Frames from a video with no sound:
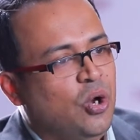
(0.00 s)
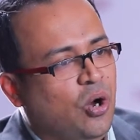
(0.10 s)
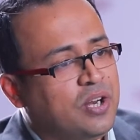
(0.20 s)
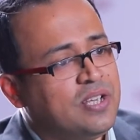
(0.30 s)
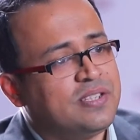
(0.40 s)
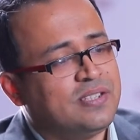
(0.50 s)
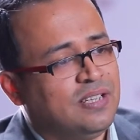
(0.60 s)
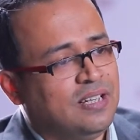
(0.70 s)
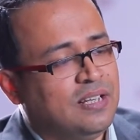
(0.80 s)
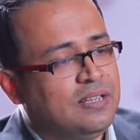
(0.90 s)
or is
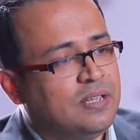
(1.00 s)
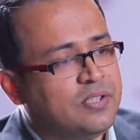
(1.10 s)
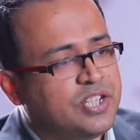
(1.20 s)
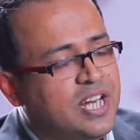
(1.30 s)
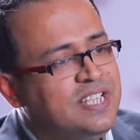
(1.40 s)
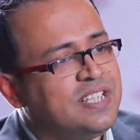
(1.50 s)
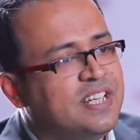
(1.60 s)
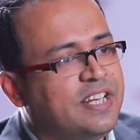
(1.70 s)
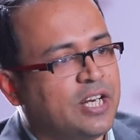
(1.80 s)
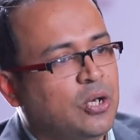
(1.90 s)
the changes
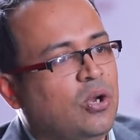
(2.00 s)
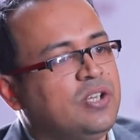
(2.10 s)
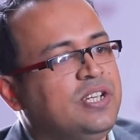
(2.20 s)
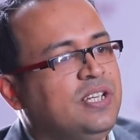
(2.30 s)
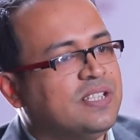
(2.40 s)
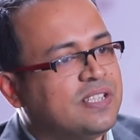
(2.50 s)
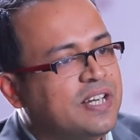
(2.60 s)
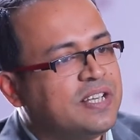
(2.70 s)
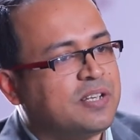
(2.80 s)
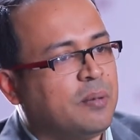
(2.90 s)
in technology, is
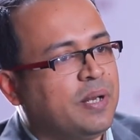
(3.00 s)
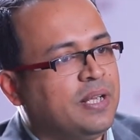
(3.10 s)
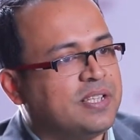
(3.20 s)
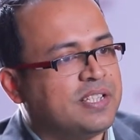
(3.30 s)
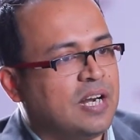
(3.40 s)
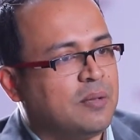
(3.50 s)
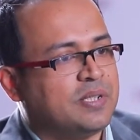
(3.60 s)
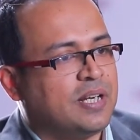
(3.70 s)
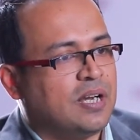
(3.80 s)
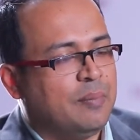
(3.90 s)
it disrupting the startups
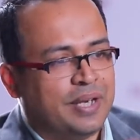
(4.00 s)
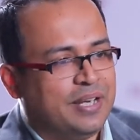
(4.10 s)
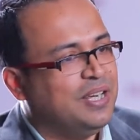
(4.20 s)
that are coming in?